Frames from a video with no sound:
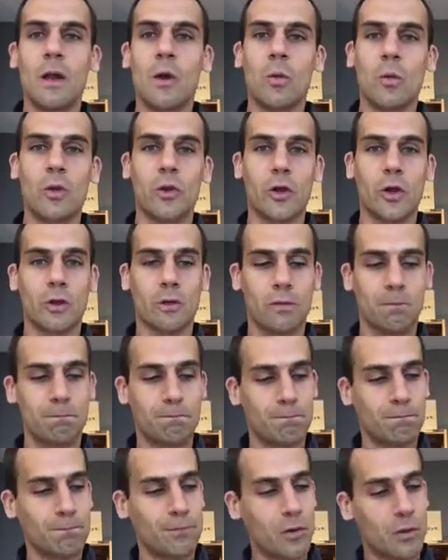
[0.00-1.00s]
we just
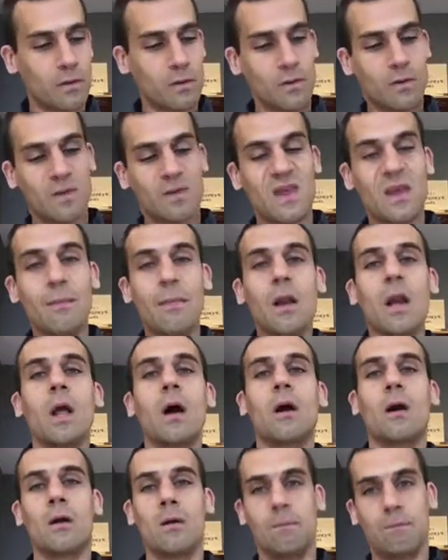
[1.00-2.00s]
put
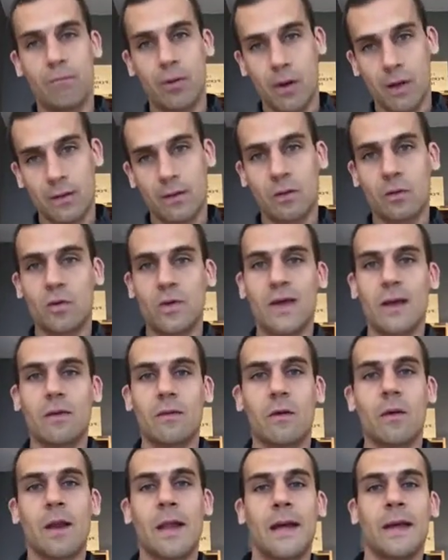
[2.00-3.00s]
similar plots
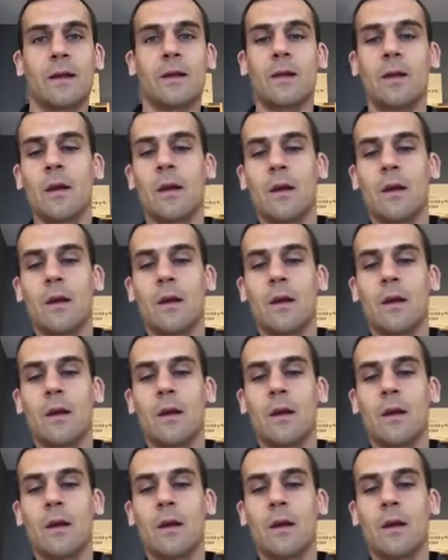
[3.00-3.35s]
together, like